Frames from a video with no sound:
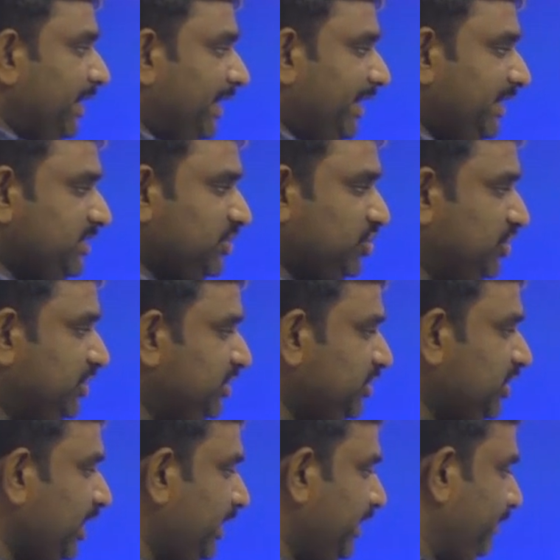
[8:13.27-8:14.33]
it is
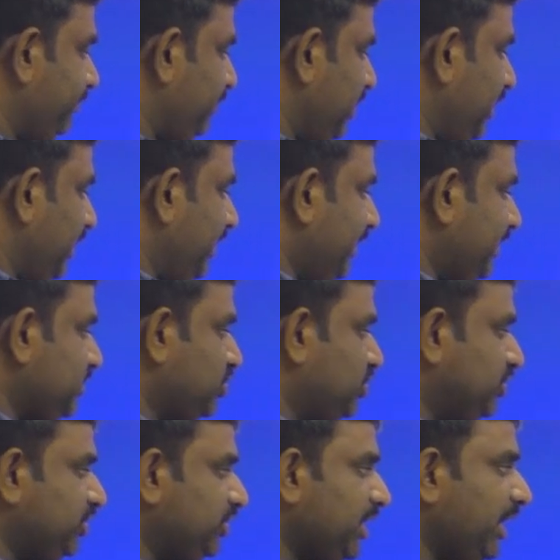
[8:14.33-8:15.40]

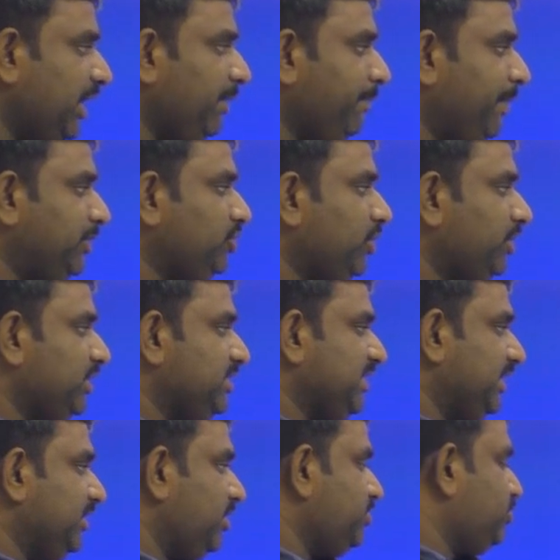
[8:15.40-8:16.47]
digitally based on the
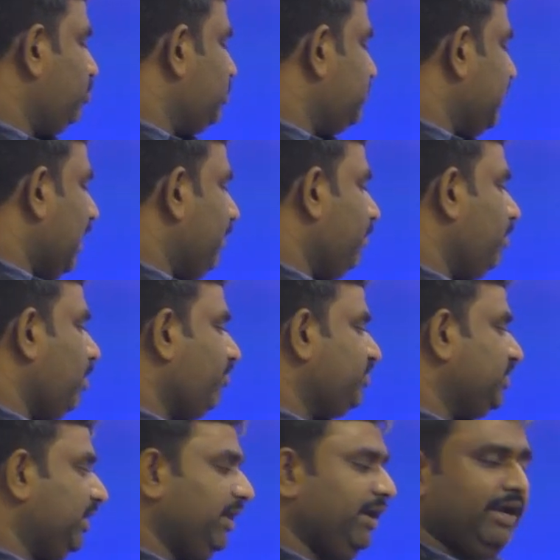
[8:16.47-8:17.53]
signal source capable of
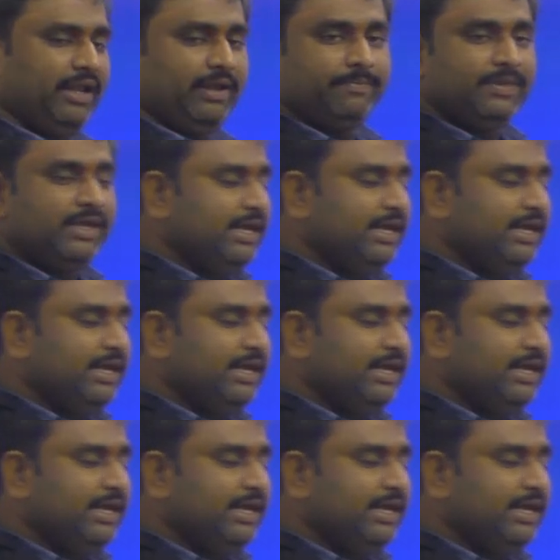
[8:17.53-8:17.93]
generating